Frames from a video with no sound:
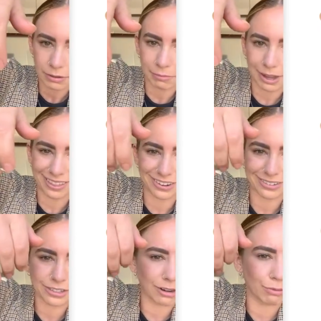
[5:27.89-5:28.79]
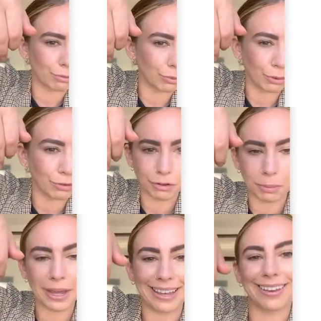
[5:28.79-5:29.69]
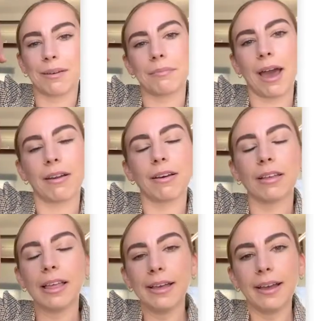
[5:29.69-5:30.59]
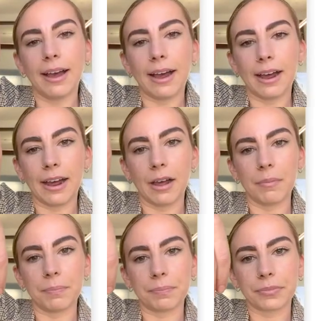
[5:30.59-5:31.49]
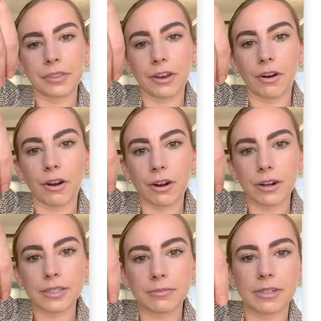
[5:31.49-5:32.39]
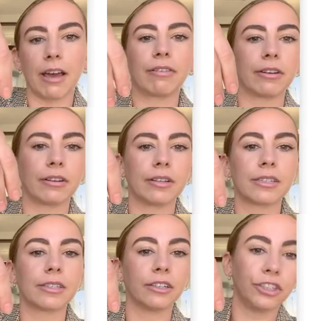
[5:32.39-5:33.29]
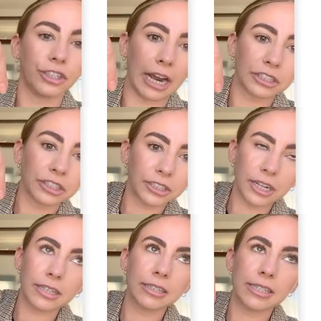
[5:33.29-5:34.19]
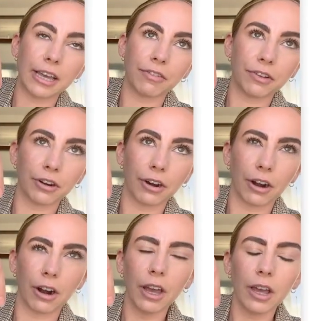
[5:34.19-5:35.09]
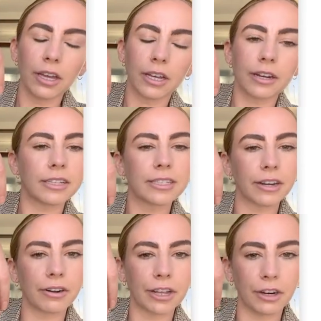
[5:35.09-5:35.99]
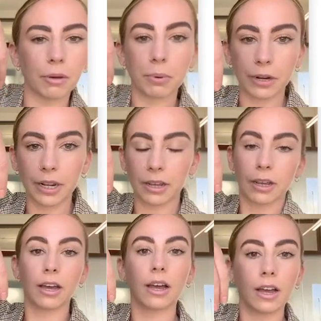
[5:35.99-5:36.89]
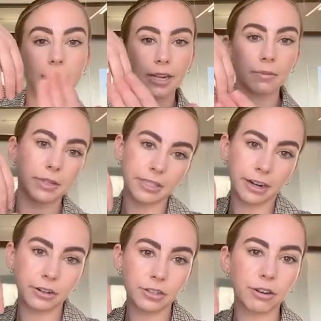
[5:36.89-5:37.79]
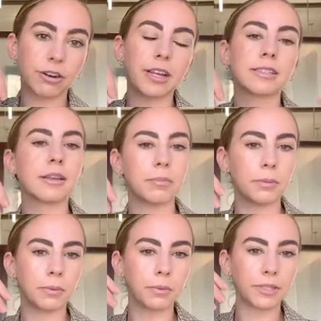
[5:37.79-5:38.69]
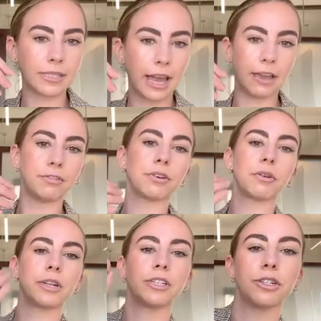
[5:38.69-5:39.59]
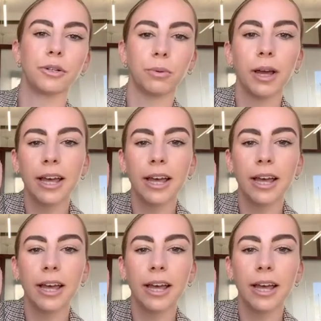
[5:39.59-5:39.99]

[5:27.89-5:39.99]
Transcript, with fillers: but there's no rule for picking a metal. Um, there are some definite suggestions if you're considering, you know, putting a, a diamond center stone in. Some people will say if you're going to do,